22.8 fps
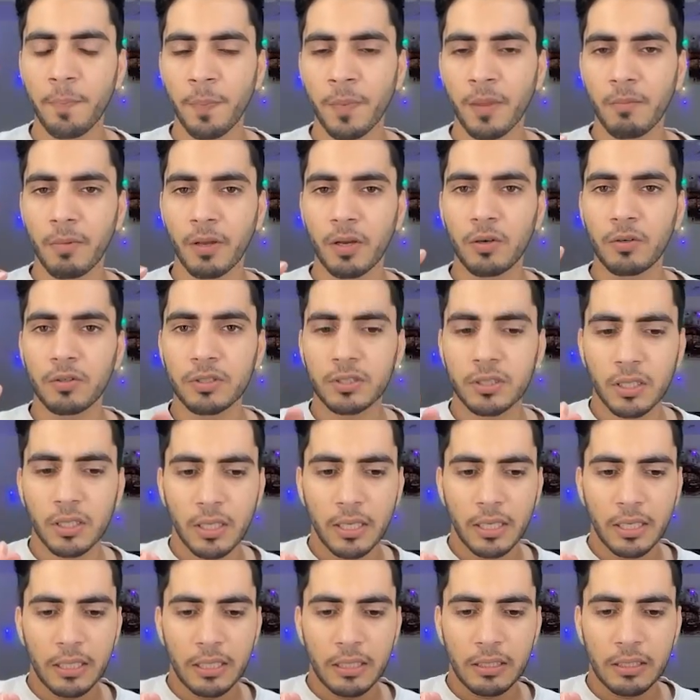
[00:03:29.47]
Because
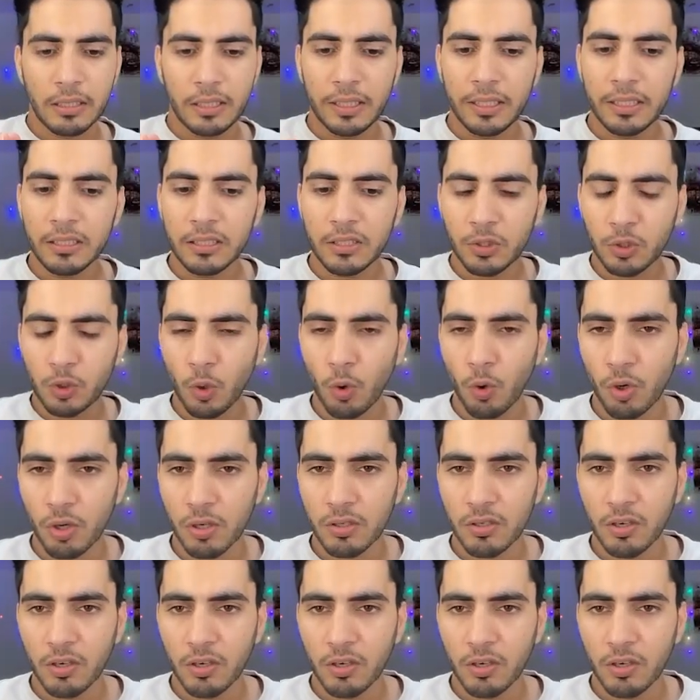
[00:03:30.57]
these zone